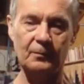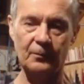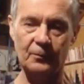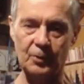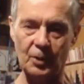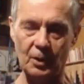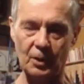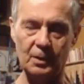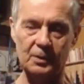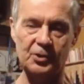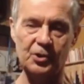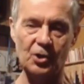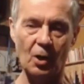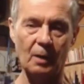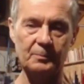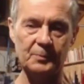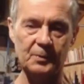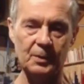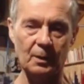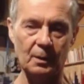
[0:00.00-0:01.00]
The
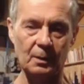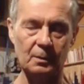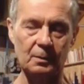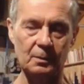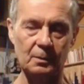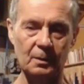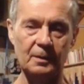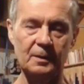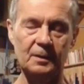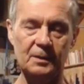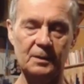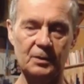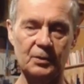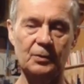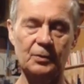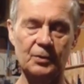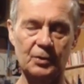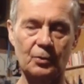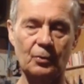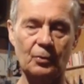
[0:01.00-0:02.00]
jobs are really
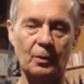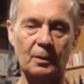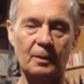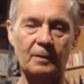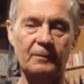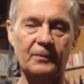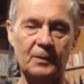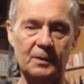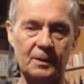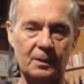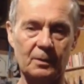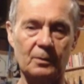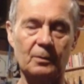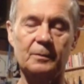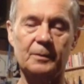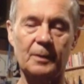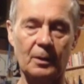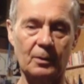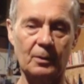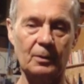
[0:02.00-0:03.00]
strongly
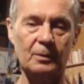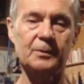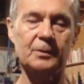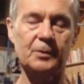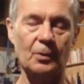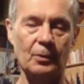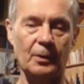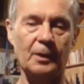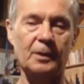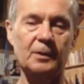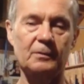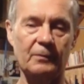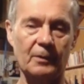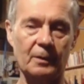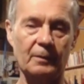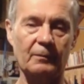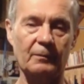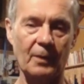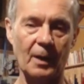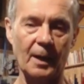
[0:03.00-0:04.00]
physical. They also age
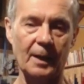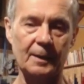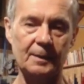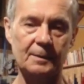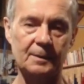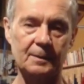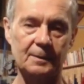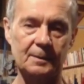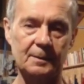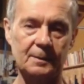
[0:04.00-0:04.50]
very fast.